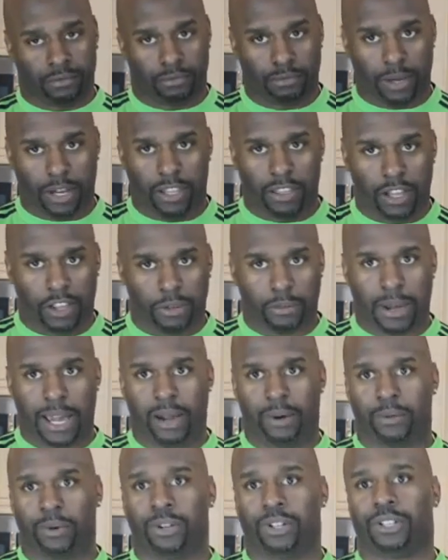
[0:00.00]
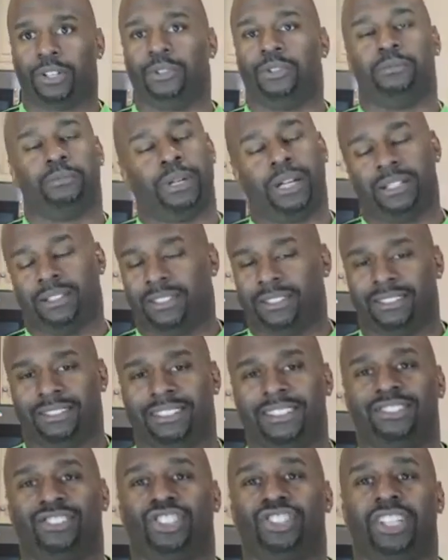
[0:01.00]
Another bad word, gluten, but
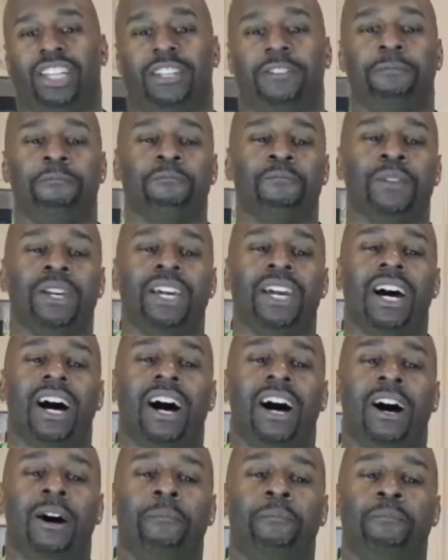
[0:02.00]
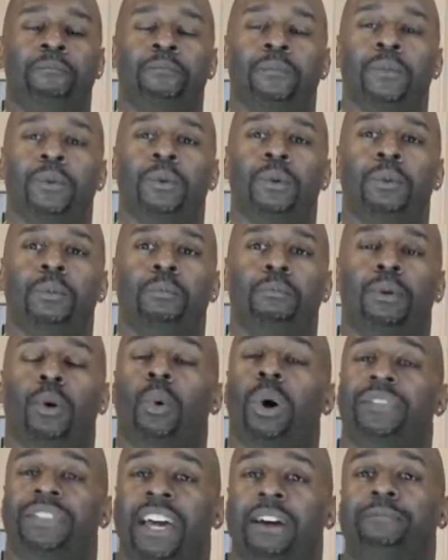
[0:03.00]
just kidding. But
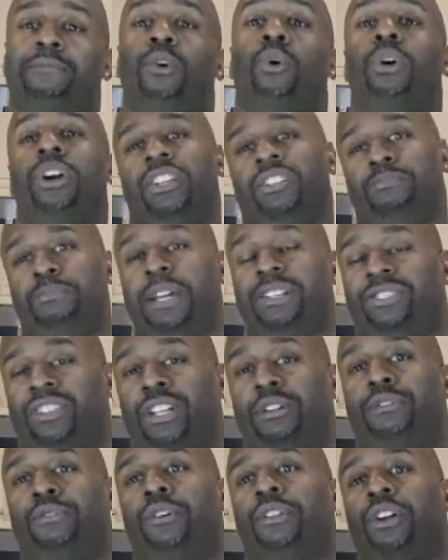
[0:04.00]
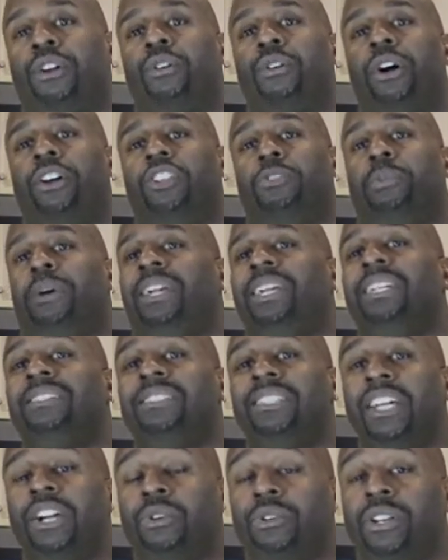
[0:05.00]
what that for is basically for the crust. But it is
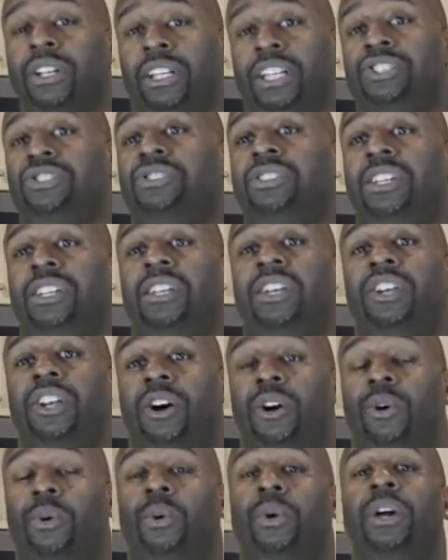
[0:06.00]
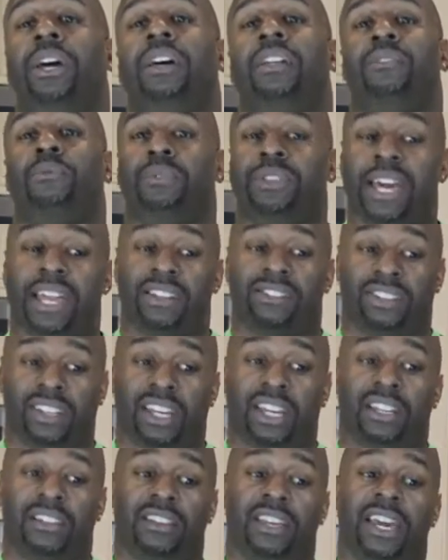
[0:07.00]
an ingredient that you need to know that is
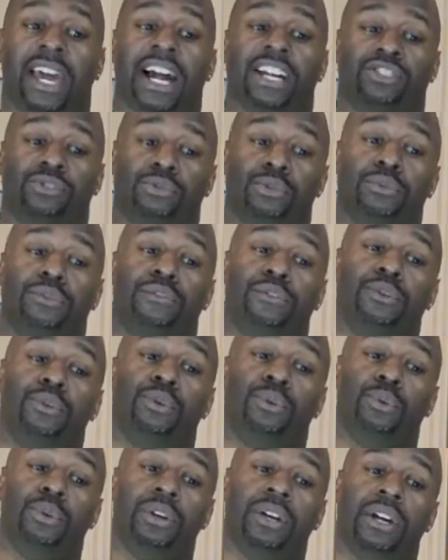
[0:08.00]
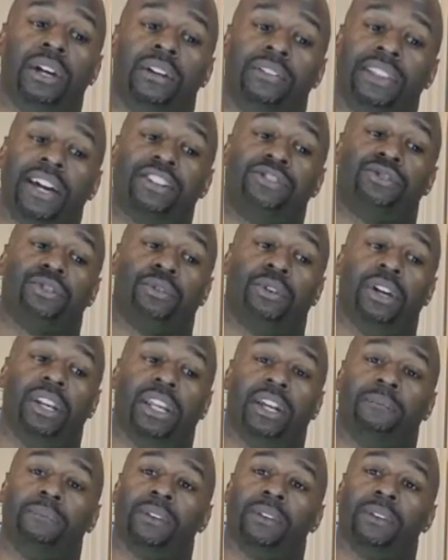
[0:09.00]
in the actual food that you're eating.